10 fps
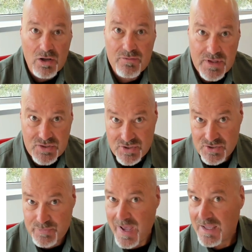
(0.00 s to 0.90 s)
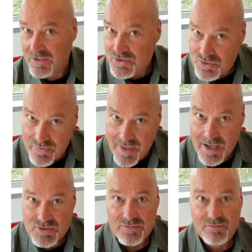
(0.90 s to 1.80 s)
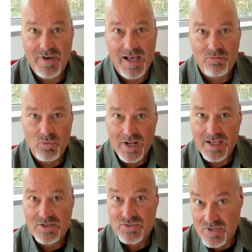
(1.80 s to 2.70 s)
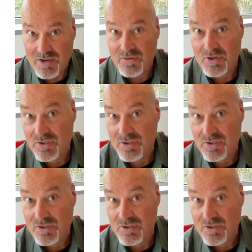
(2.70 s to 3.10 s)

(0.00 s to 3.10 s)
of these years, back in 2005, when I discovered